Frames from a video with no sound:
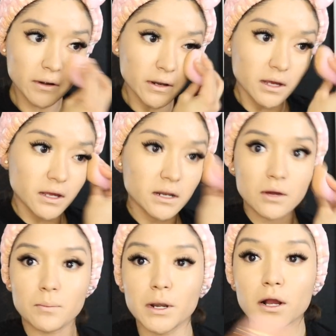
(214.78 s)
done,
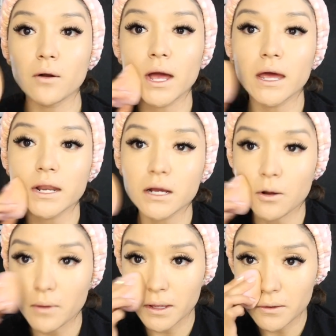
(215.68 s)
I'm going to go ahead and
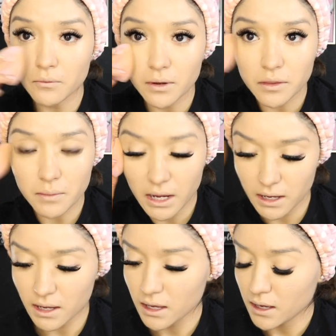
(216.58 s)
go in with
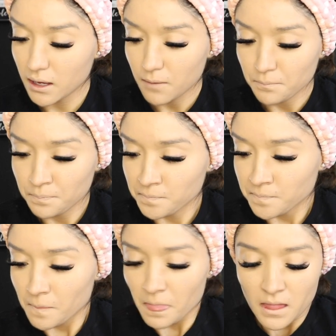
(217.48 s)
my,
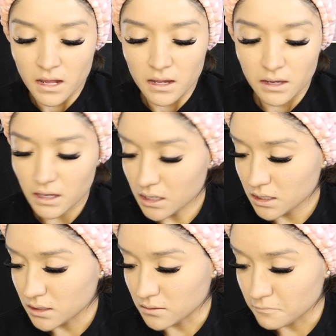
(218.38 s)

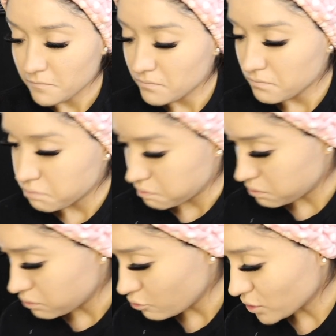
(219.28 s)
um,
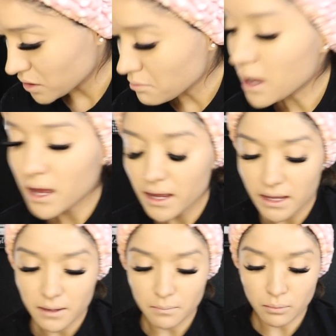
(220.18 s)
with
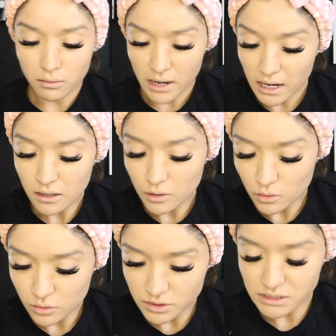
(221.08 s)
my
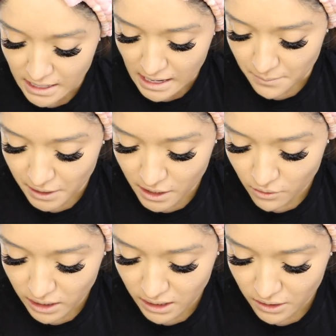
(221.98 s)
brows. I'm going to
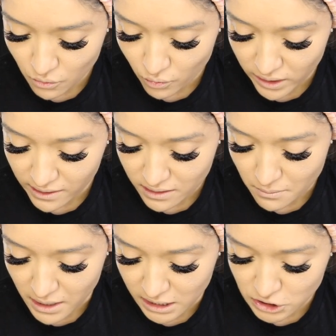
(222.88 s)
go in with
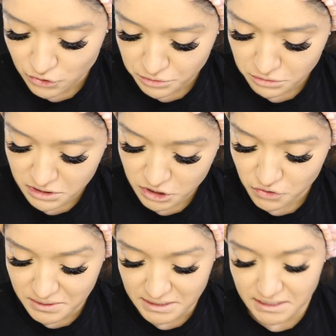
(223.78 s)
my True and
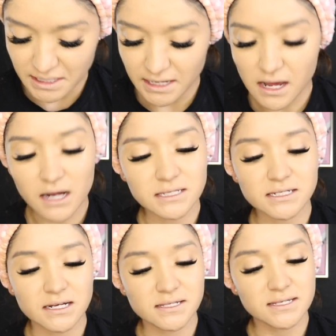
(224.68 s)
Trusted
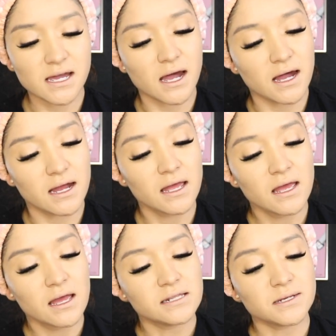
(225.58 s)
Anastasia
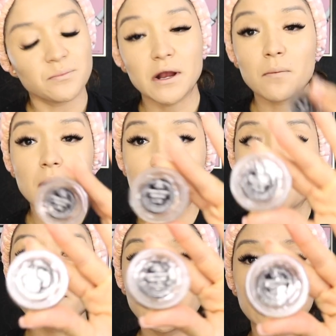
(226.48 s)
Dip Brow
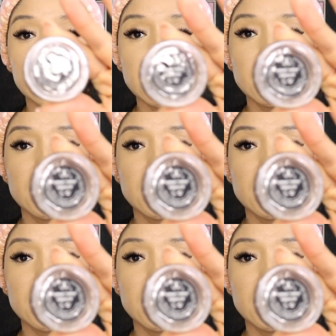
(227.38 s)
Pomade